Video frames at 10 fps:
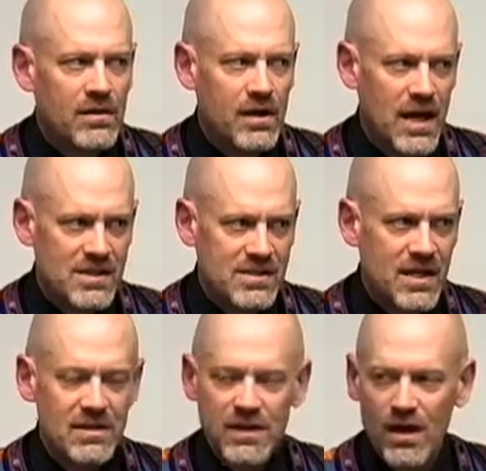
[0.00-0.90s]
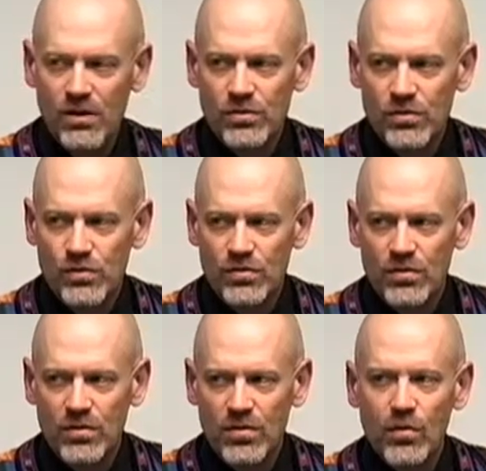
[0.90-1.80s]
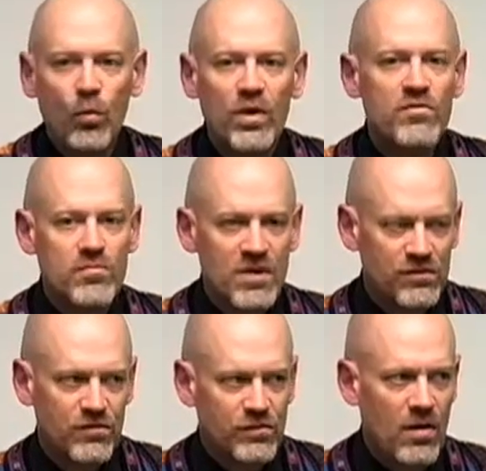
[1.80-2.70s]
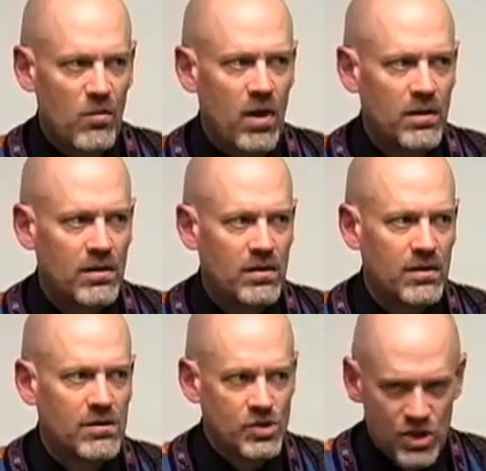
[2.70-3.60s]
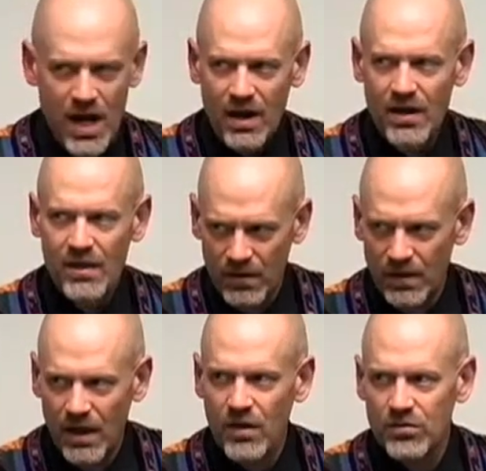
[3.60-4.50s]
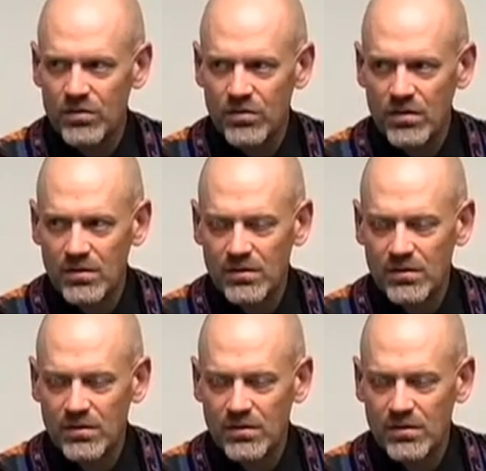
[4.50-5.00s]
that I said to the elders, We've missed someone. Check the list.